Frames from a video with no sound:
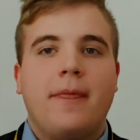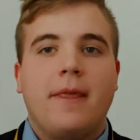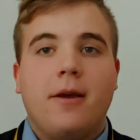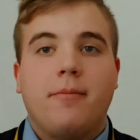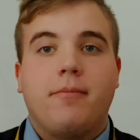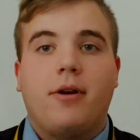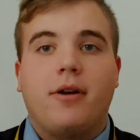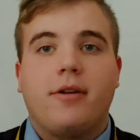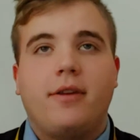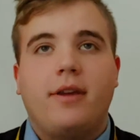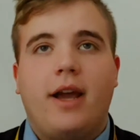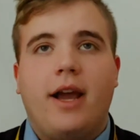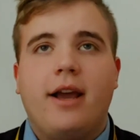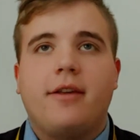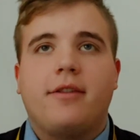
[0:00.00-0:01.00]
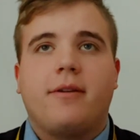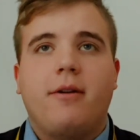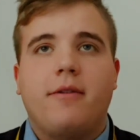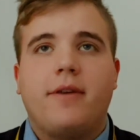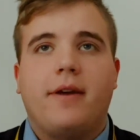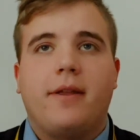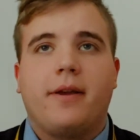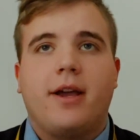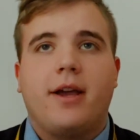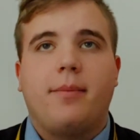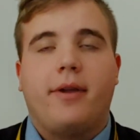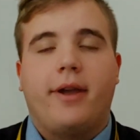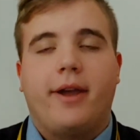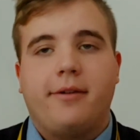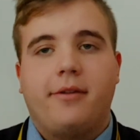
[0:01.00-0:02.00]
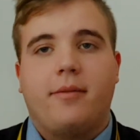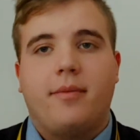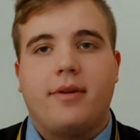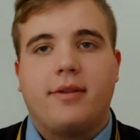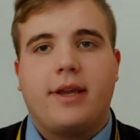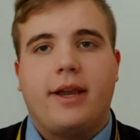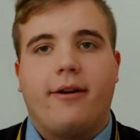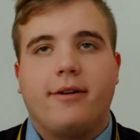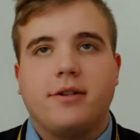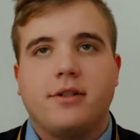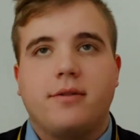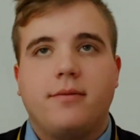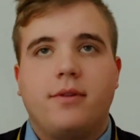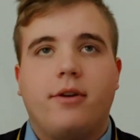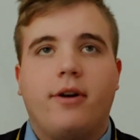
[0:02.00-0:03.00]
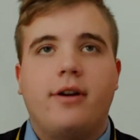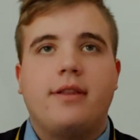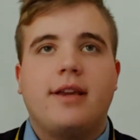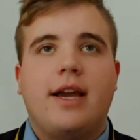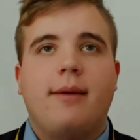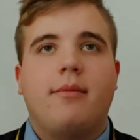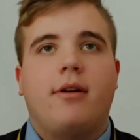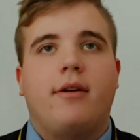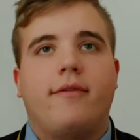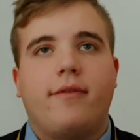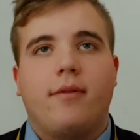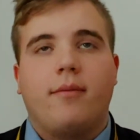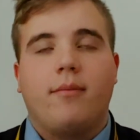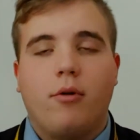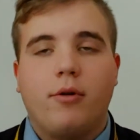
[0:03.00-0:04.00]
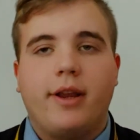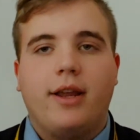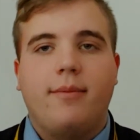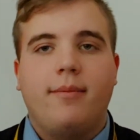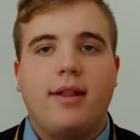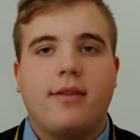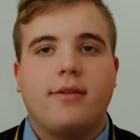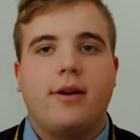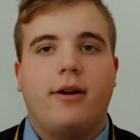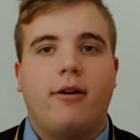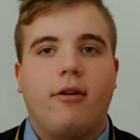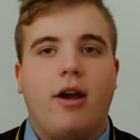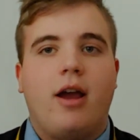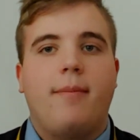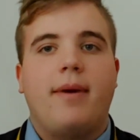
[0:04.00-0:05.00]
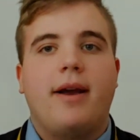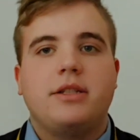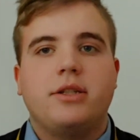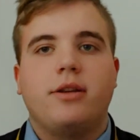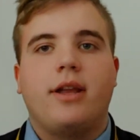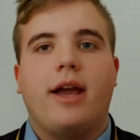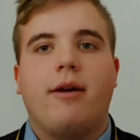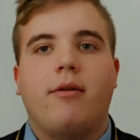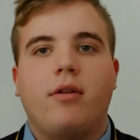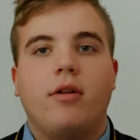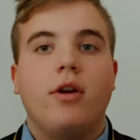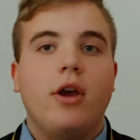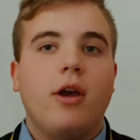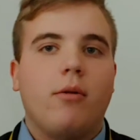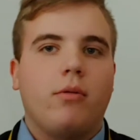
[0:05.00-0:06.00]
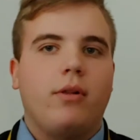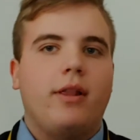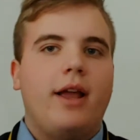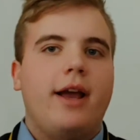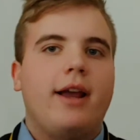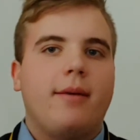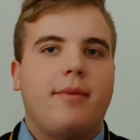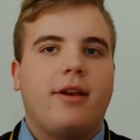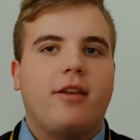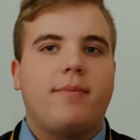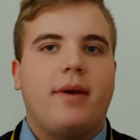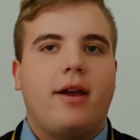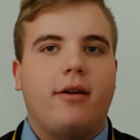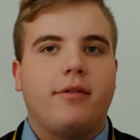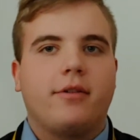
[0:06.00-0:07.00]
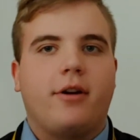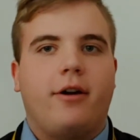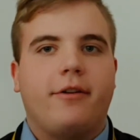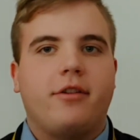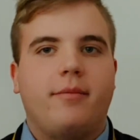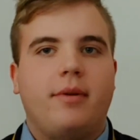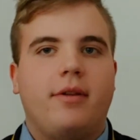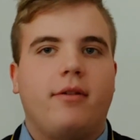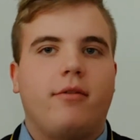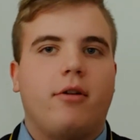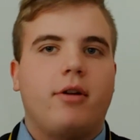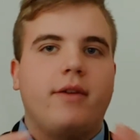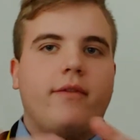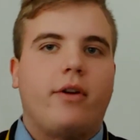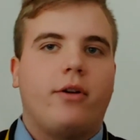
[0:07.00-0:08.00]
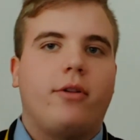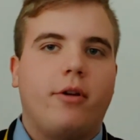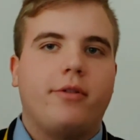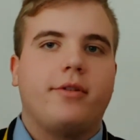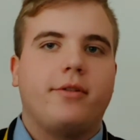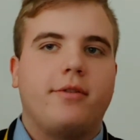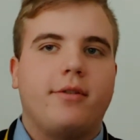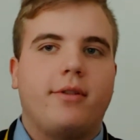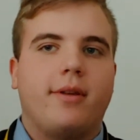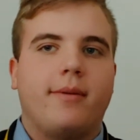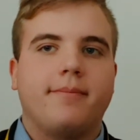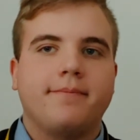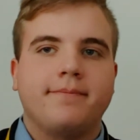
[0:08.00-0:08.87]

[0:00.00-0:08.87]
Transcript: Personally, I disagree with how the couple handled the miscarriage. During a time of mourning and immense sorrow, I imagine I would rely on my spouse, causing me to grow even closer to them.